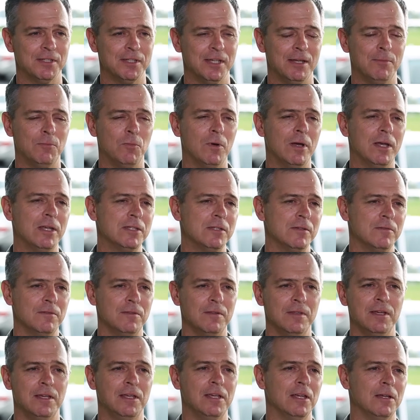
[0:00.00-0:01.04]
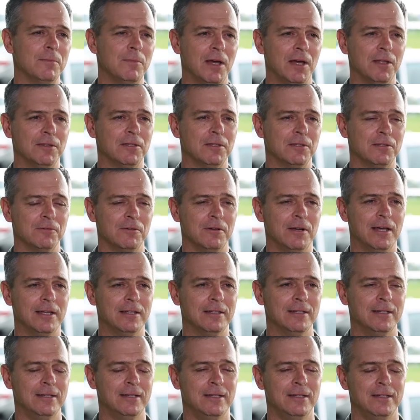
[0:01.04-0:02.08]
same ways of thinking about the threat.
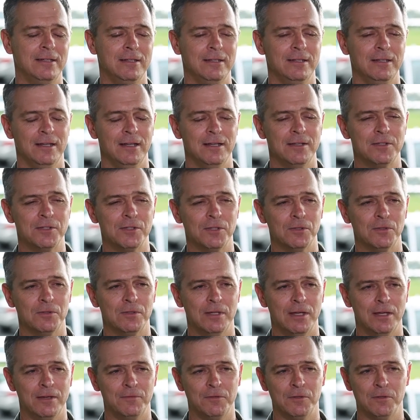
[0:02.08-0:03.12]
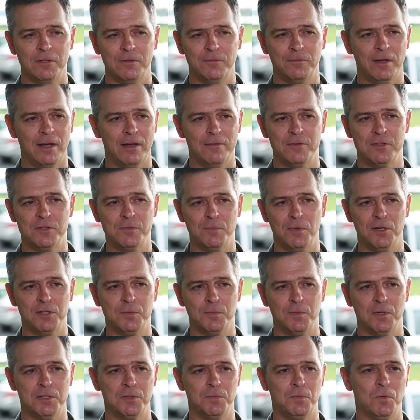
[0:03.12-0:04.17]
And so the F 35 is
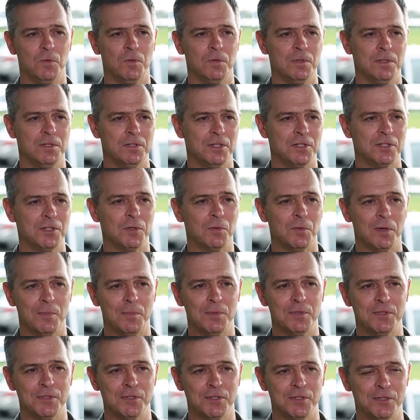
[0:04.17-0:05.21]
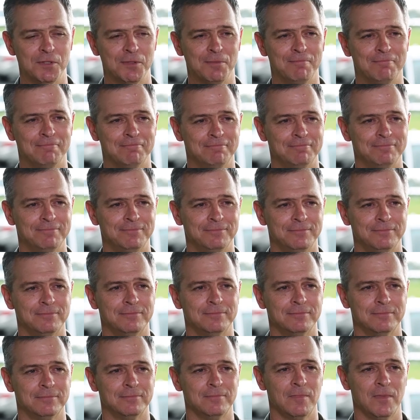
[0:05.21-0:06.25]
much, much more than just a weapon system.
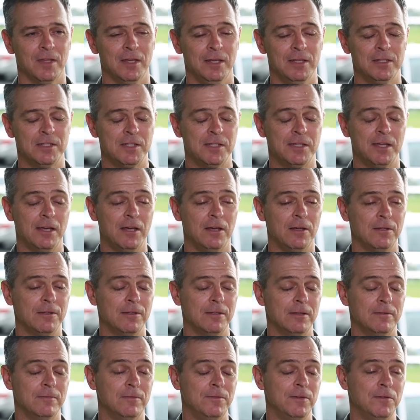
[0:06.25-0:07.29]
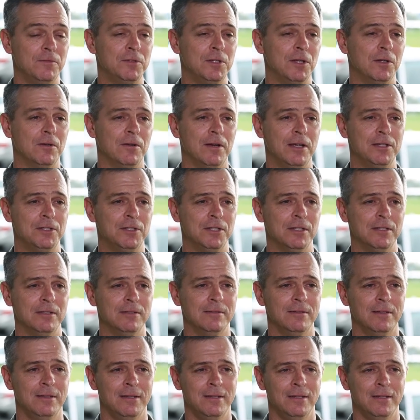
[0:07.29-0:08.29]
And stealth and fifth generation